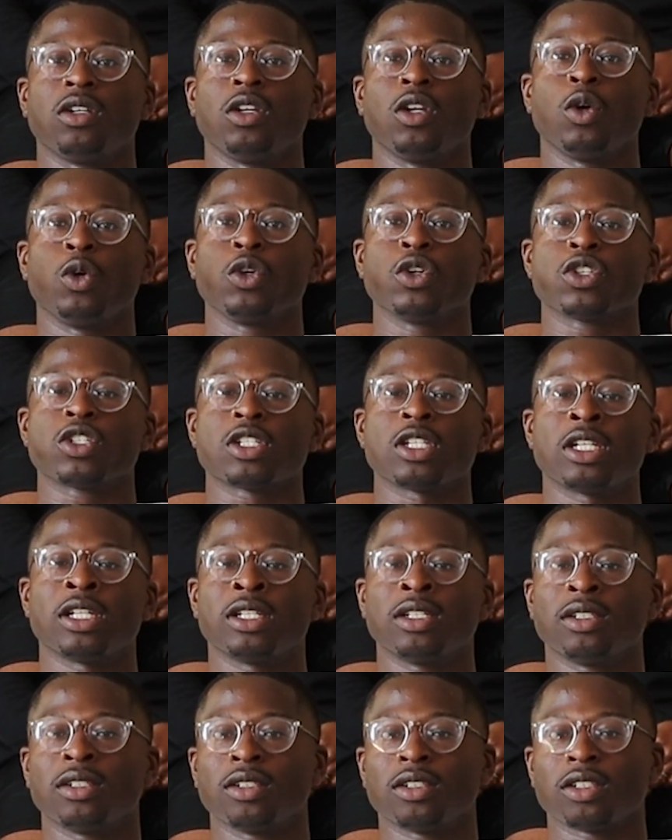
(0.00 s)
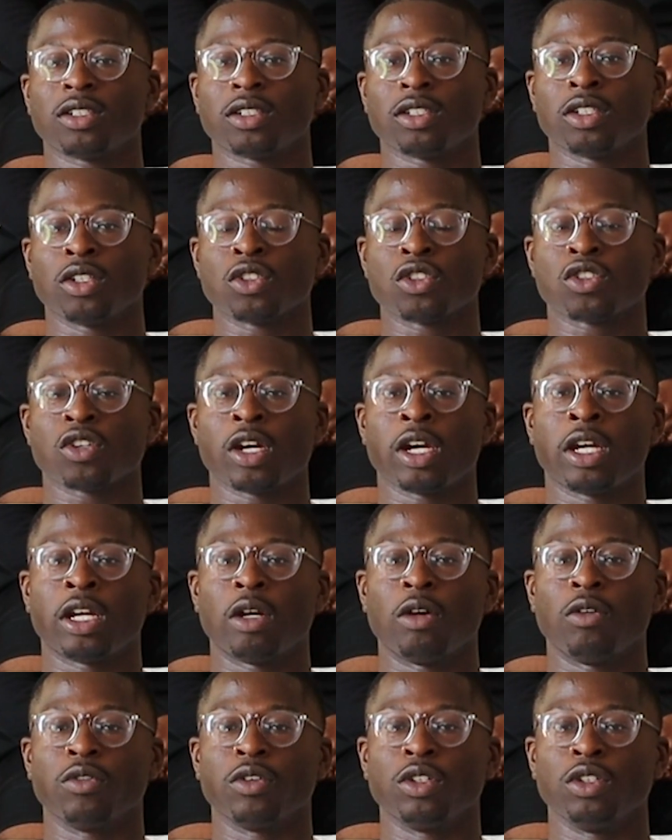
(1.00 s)
Know your scent. Don't try
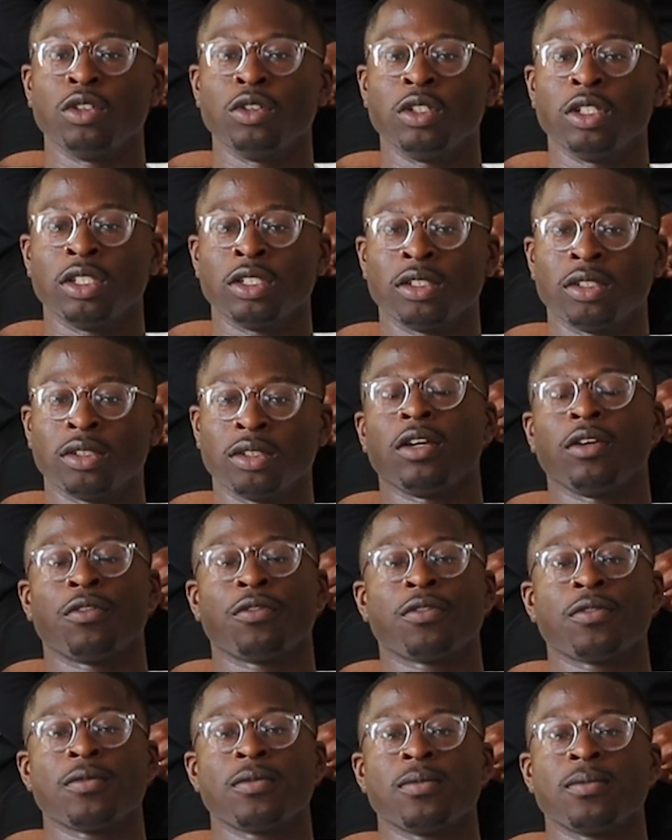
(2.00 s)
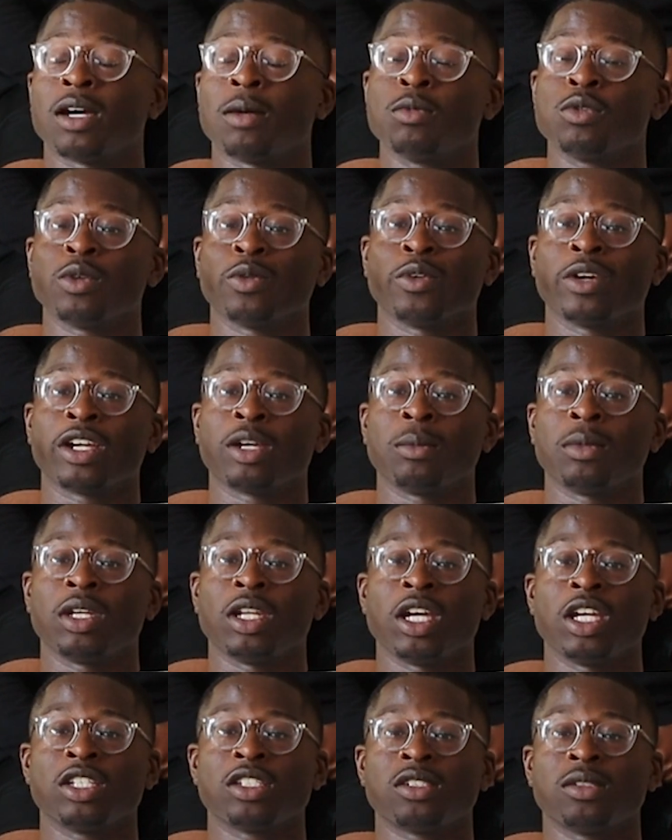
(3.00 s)
and overdo it. If it comes with
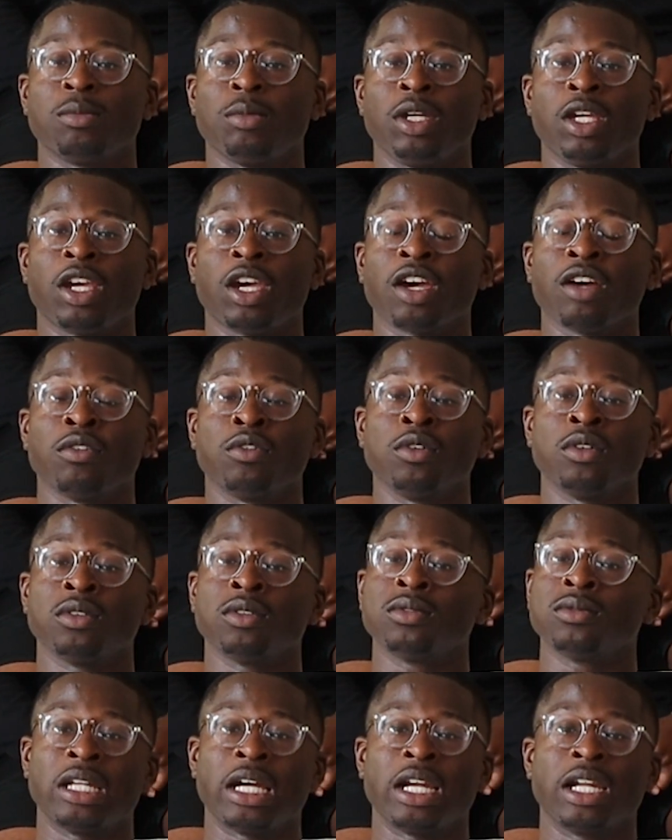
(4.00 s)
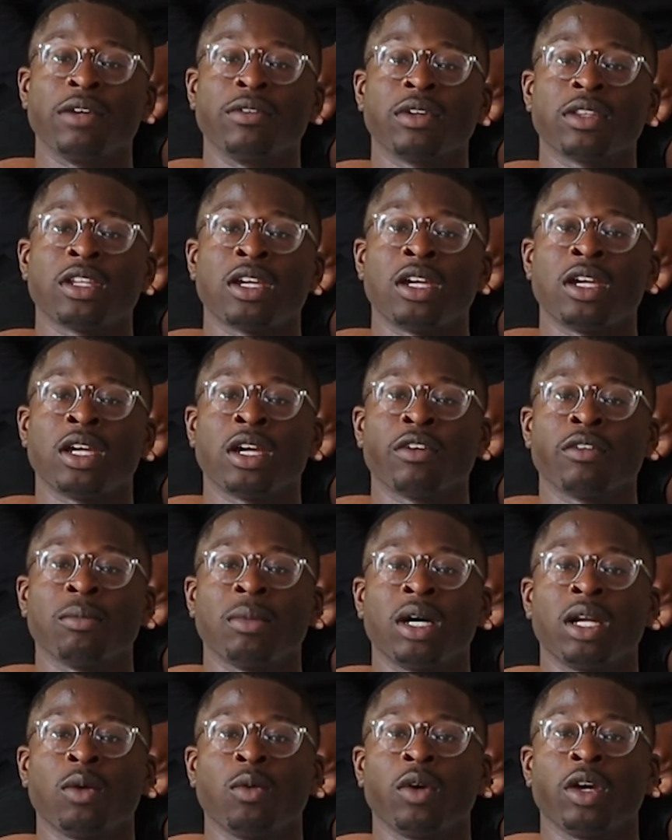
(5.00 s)
recommendation, be careful. Not everything
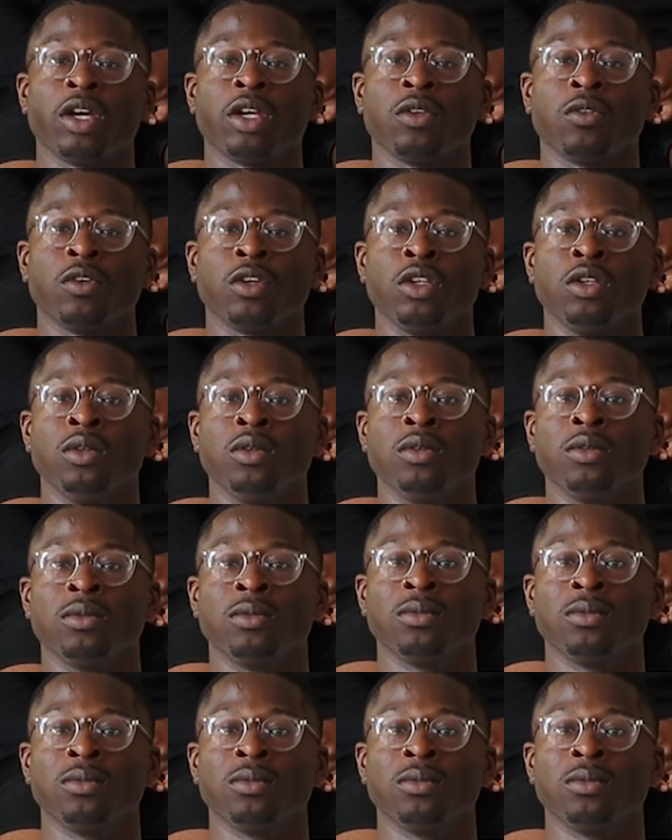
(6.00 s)
everybody wears for you.